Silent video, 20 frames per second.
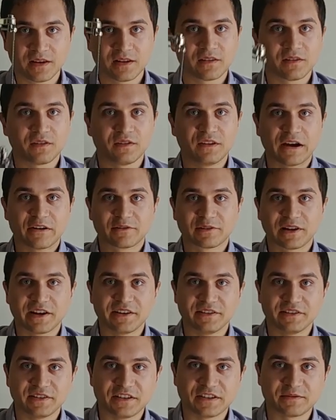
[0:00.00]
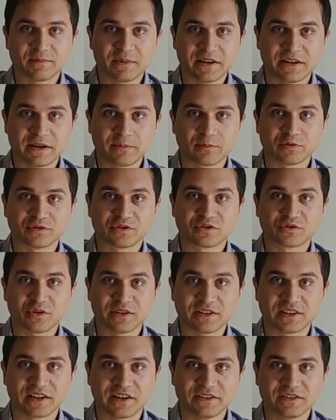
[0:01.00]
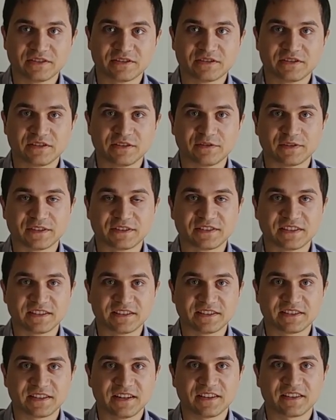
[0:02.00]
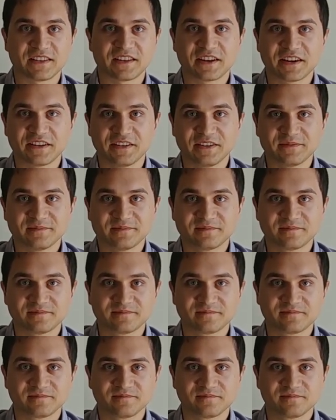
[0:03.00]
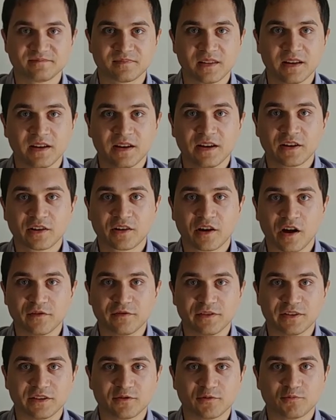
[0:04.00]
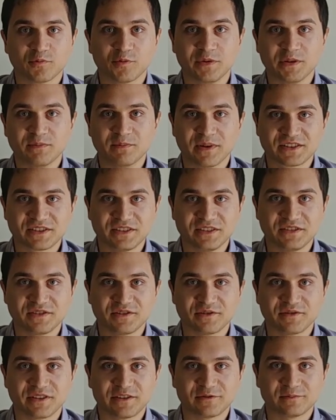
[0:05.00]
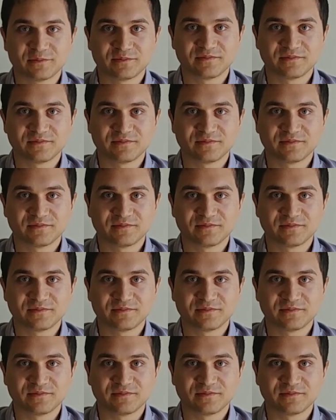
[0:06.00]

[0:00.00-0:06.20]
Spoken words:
The outline is made up with straight lines to facilitate the cutting. Carving will be much easier now.